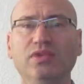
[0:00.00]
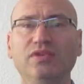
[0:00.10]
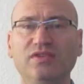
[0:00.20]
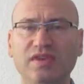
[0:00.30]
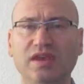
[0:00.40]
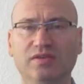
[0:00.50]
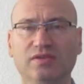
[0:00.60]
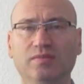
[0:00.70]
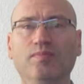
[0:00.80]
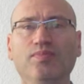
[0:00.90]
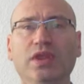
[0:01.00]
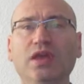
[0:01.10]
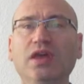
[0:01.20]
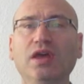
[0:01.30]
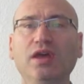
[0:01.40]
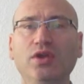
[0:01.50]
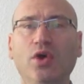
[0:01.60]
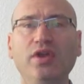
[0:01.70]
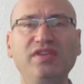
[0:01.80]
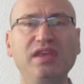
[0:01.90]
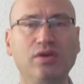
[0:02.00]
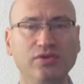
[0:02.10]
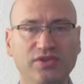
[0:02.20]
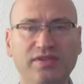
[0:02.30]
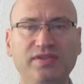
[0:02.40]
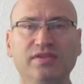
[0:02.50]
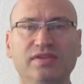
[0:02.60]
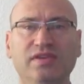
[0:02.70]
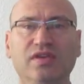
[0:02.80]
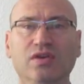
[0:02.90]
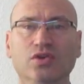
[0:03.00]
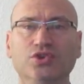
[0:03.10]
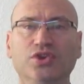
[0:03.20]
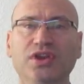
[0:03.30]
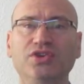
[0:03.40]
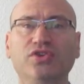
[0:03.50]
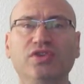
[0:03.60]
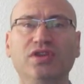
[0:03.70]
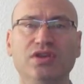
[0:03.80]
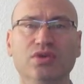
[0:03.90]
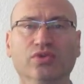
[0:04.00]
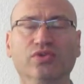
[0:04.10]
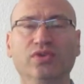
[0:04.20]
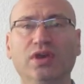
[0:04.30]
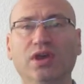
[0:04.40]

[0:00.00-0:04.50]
6. Notice inconsistencies and contradictions in the news.